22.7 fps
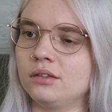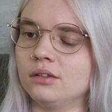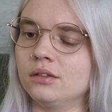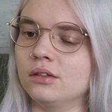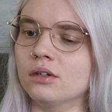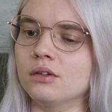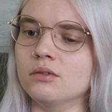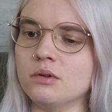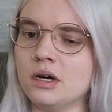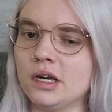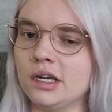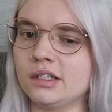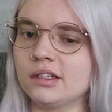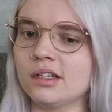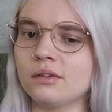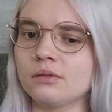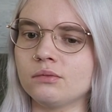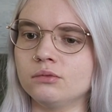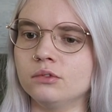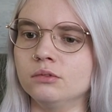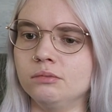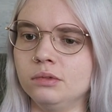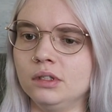No wait,
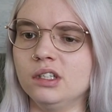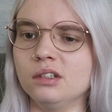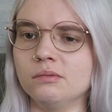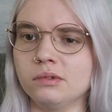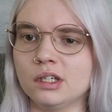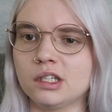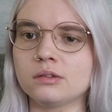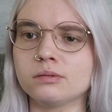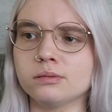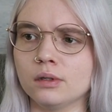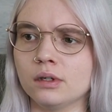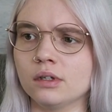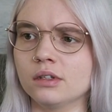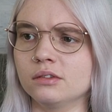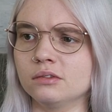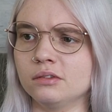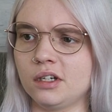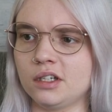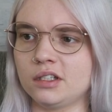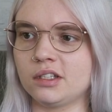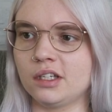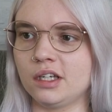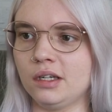that would be a big spoiler
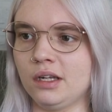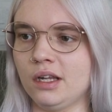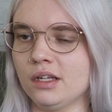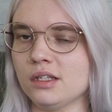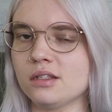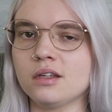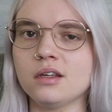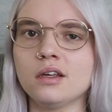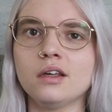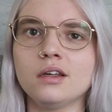if I say that.